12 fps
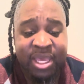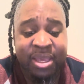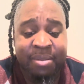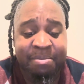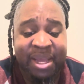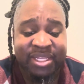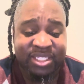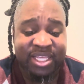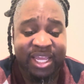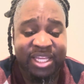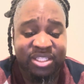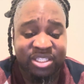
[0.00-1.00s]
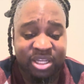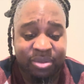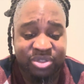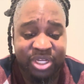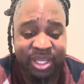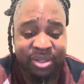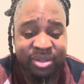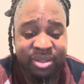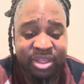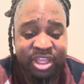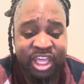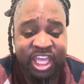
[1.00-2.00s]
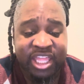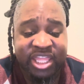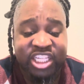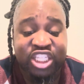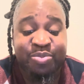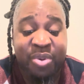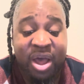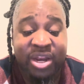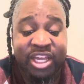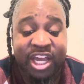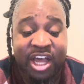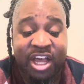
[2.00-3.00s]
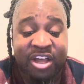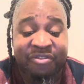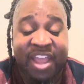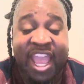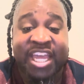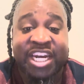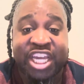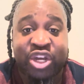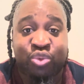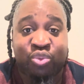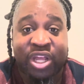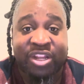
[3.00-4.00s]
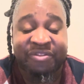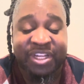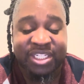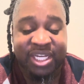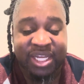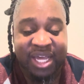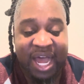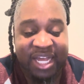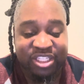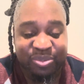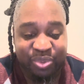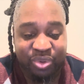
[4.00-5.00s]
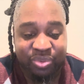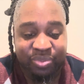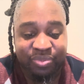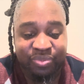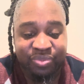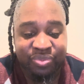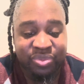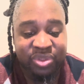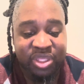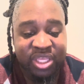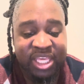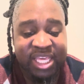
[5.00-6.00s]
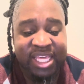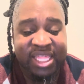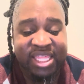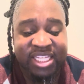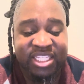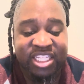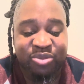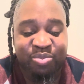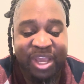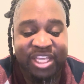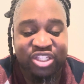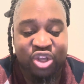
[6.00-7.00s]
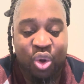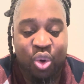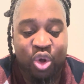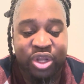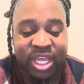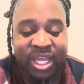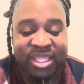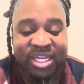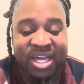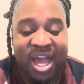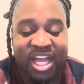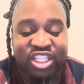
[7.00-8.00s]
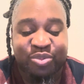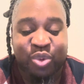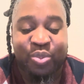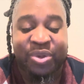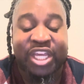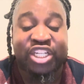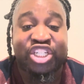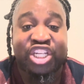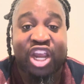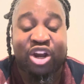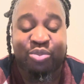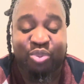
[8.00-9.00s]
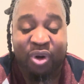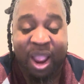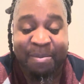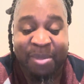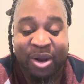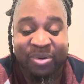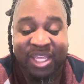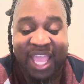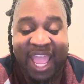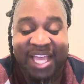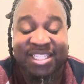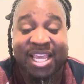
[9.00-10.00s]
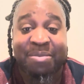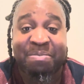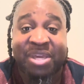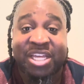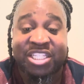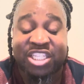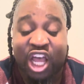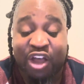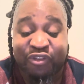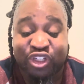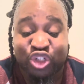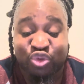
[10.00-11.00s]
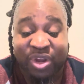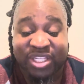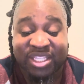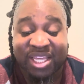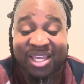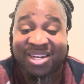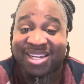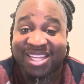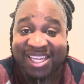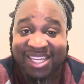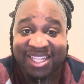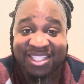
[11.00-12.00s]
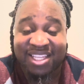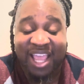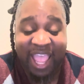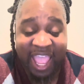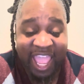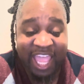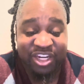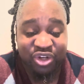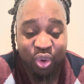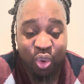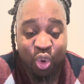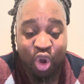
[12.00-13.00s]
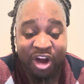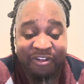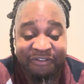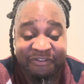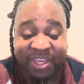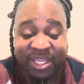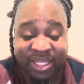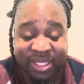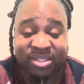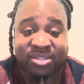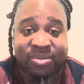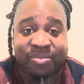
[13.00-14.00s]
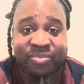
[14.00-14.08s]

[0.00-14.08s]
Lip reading: My second subject, the spawning of an irrelevant gospel. This is based on the gospel being shared primarily as a means of addressing needs and or feelings.